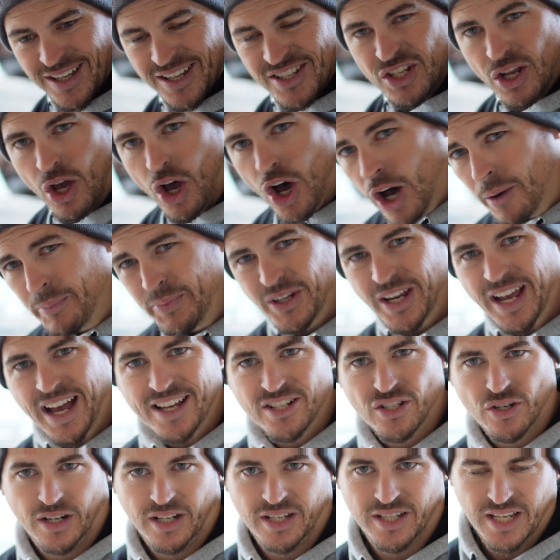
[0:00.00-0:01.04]
So I hope you
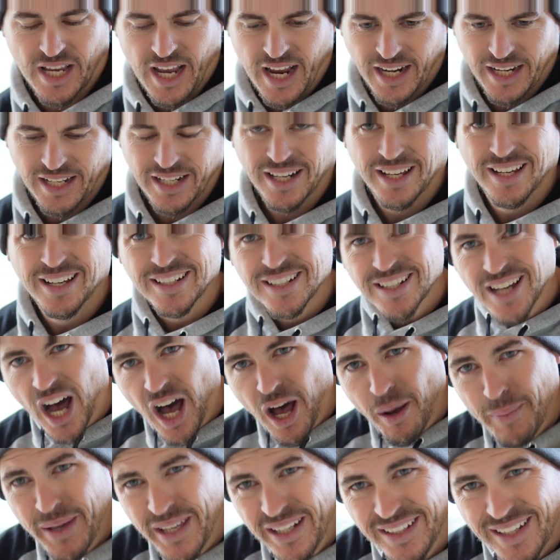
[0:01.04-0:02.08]
guys are excited.
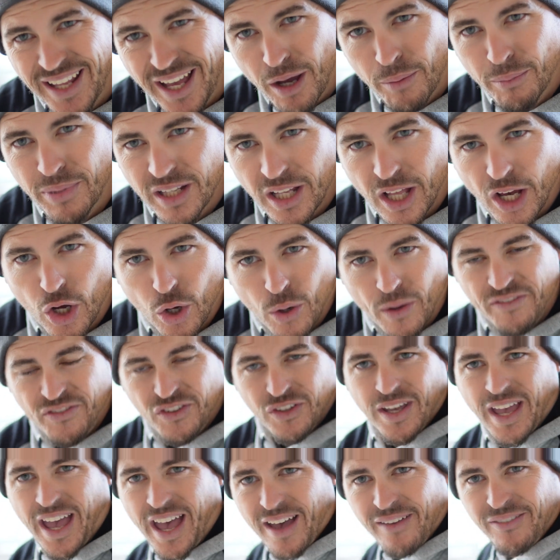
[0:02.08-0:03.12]
Comment down below if
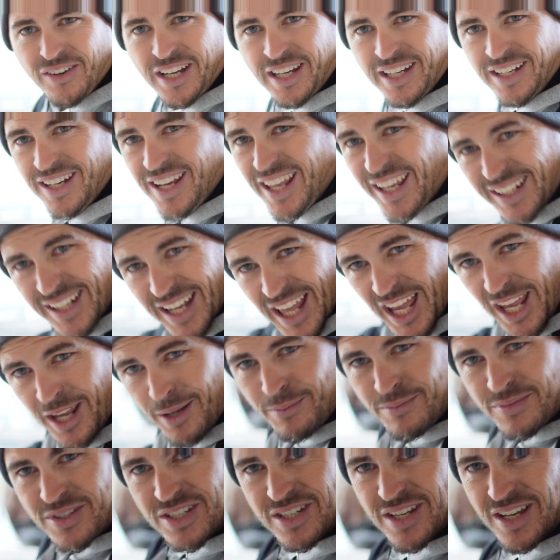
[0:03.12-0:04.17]
you have any
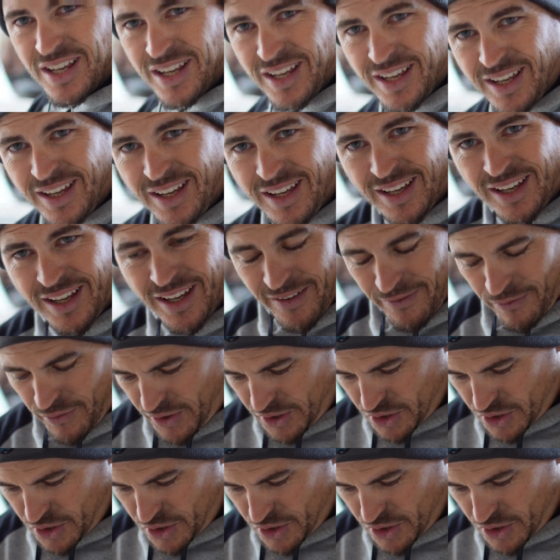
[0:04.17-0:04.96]
nicknames for